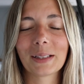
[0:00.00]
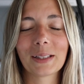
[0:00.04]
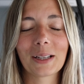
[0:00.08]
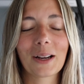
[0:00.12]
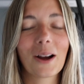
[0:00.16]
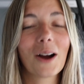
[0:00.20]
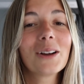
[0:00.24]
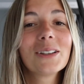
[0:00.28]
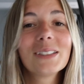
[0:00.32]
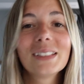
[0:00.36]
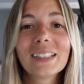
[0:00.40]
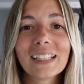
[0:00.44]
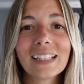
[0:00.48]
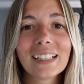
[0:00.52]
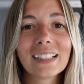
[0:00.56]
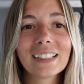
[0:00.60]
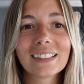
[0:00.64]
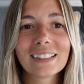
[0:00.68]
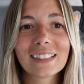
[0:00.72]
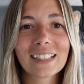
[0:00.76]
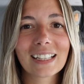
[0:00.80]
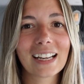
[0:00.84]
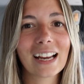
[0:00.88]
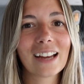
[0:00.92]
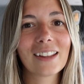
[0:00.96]
the car
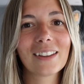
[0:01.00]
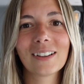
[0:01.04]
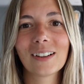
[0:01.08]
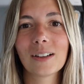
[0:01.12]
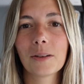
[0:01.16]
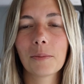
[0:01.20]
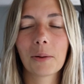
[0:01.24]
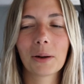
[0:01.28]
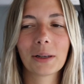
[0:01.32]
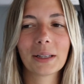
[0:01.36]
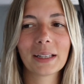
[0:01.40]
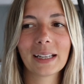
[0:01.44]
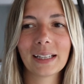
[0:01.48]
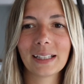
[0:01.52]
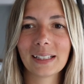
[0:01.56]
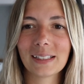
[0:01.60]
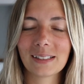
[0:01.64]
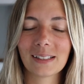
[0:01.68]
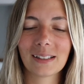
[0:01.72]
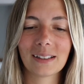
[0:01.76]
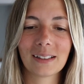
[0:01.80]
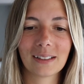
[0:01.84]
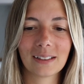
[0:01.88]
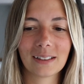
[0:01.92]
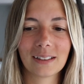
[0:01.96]
seat together, putting it
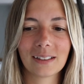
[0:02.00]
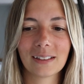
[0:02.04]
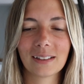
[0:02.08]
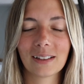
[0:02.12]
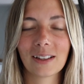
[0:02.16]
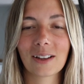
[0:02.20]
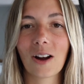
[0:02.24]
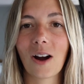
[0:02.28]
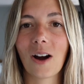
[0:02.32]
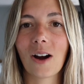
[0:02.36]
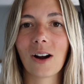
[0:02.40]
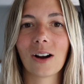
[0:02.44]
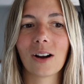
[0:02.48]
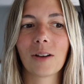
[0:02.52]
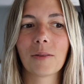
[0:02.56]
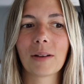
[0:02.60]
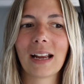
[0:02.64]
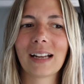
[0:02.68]
into the car.